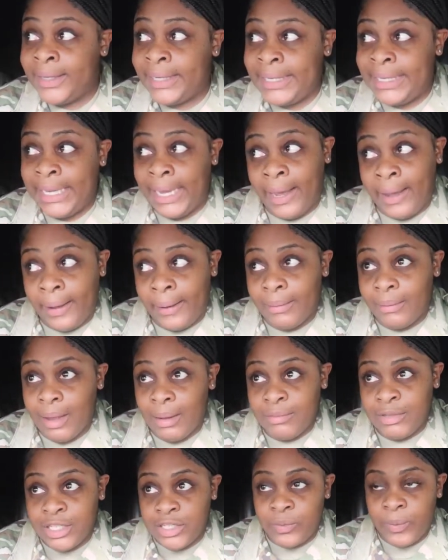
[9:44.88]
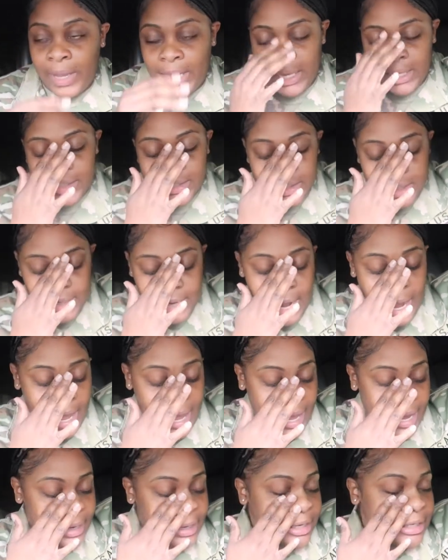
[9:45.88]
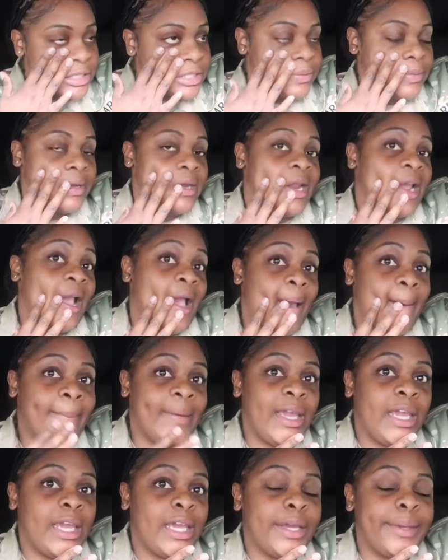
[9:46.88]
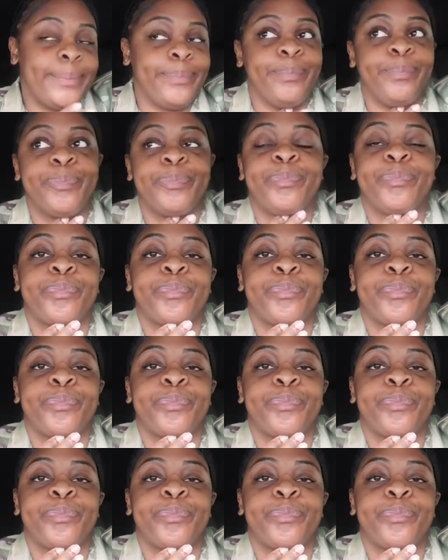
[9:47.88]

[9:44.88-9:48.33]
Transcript: yeah, I'm just waiting for nine. I just want to come in